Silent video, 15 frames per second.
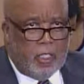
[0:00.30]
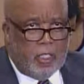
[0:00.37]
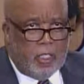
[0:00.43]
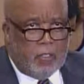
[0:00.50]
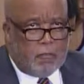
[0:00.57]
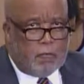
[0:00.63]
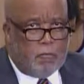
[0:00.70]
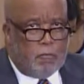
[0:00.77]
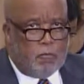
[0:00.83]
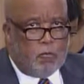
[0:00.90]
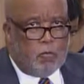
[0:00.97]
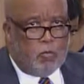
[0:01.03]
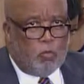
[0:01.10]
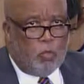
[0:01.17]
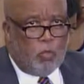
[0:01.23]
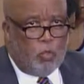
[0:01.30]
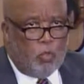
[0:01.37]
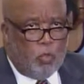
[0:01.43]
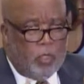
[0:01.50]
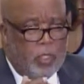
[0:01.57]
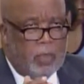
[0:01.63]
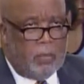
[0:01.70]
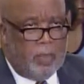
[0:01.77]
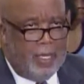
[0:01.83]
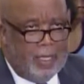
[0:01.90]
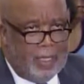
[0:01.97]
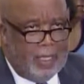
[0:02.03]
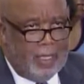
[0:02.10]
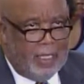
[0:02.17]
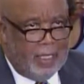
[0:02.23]
if we are
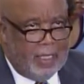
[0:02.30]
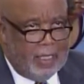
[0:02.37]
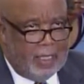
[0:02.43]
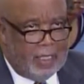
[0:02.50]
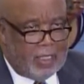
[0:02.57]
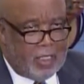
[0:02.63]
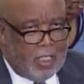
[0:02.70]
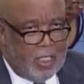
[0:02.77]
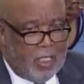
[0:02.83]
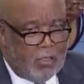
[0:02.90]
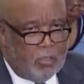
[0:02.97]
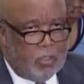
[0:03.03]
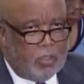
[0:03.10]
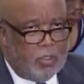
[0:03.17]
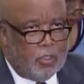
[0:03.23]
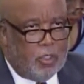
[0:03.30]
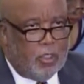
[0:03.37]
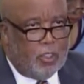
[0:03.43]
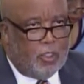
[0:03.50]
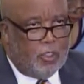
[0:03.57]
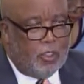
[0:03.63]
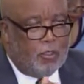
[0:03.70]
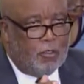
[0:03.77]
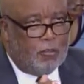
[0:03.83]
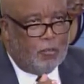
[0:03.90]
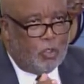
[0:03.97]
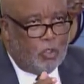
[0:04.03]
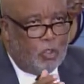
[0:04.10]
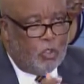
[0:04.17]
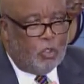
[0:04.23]
mandating as Congress
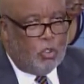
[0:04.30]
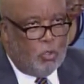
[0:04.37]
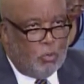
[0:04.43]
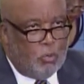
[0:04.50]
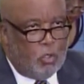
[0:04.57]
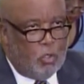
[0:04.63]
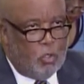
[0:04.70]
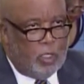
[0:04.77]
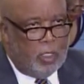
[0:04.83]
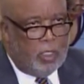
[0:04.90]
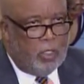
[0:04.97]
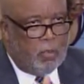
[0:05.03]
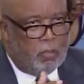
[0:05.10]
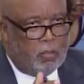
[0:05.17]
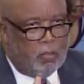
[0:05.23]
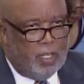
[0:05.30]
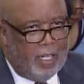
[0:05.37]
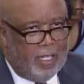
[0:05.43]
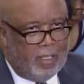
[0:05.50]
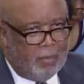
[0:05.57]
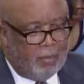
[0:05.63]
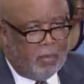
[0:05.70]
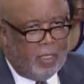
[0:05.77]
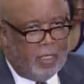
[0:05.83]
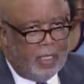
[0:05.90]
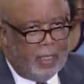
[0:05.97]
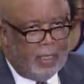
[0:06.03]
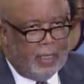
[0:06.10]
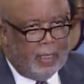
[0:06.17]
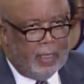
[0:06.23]
for you to do more and don't provide the money,
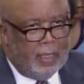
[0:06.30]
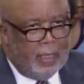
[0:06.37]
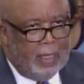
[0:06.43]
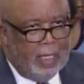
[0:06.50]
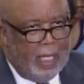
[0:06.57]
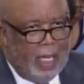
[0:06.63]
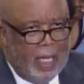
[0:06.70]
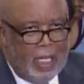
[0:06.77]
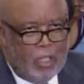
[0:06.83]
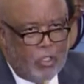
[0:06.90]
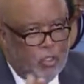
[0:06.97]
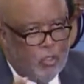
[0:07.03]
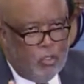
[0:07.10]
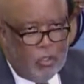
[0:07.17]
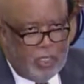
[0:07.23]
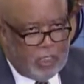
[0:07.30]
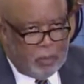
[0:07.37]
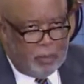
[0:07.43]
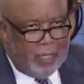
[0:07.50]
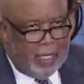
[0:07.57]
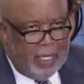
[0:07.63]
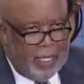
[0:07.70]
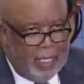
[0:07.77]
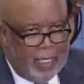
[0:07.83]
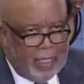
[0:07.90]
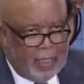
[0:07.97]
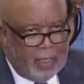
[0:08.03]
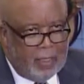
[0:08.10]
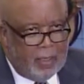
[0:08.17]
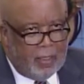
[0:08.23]
how are you going to
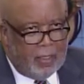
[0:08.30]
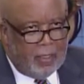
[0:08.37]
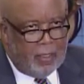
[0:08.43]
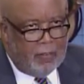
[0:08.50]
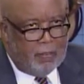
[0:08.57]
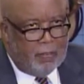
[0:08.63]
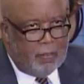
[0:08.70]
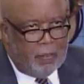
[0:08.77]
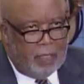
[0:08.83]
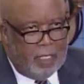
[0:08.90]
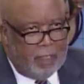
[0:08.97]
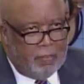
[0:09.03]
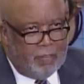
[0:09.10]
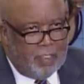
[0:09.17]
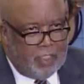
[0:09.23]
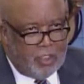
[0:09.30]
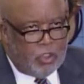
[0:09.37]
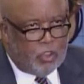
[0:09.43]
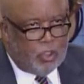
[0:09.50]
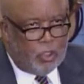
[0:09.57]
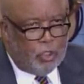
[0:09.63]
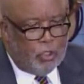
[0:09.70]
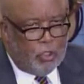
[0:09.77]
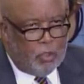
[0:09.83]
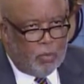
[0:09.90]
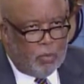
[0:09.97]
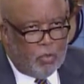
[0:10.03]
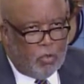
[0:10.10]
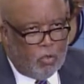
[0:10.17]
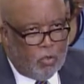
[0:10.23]
expand that visa security
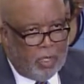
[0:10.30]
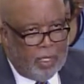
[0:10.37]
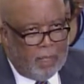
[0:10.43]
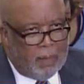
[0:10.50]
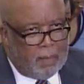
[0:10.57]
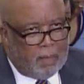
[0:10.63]
program?